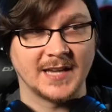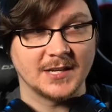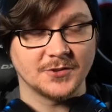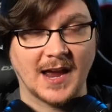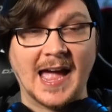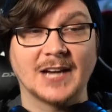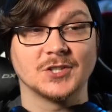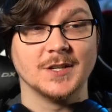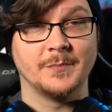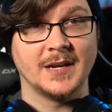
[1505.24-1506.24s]
Daedra
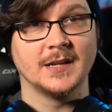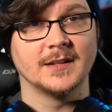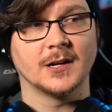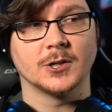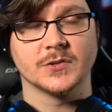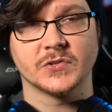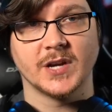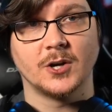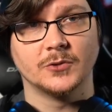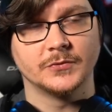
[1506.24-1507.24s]
actually being there
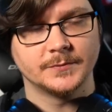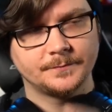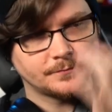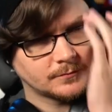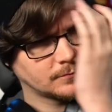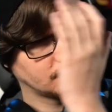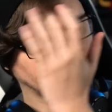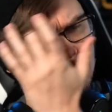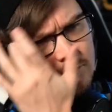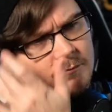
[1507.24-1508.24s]
herself,
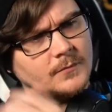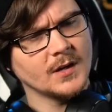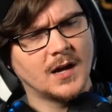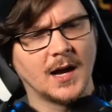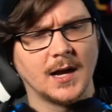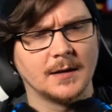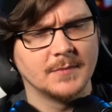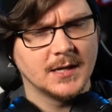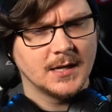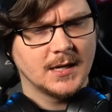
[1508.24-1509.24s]

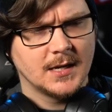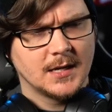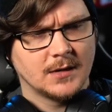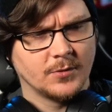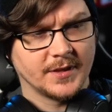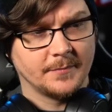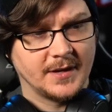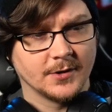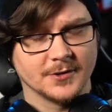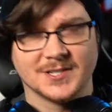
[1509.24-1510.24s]
with it
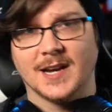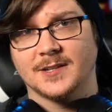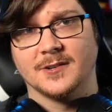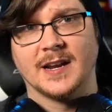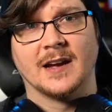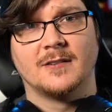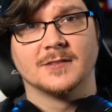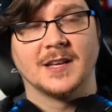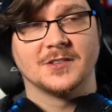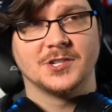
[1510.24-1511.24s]
being her sector
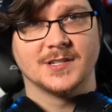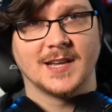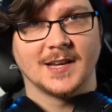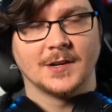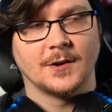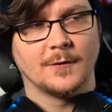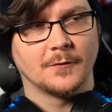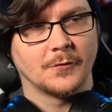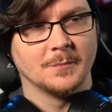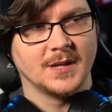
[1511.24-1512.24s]
now that she's taken it
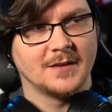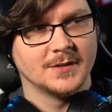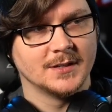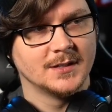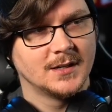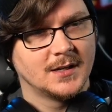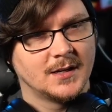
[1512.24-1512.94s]
over from Blevin.